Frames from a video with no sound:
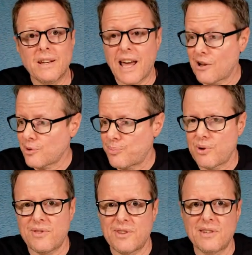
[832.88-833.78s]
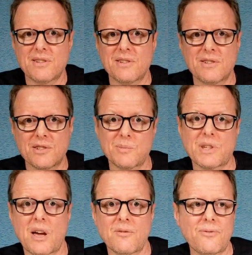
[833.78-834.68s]
now to put these into some
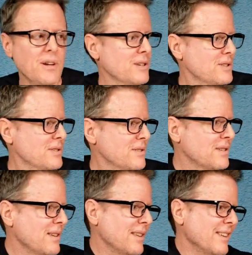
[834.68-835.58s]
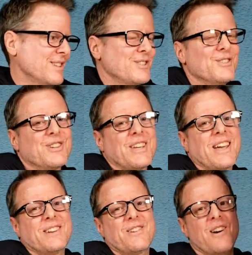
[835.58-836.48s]
sound effects, let's look
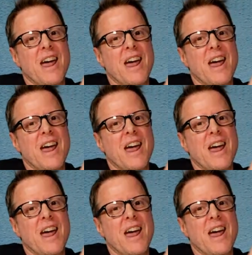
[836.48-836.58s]
at our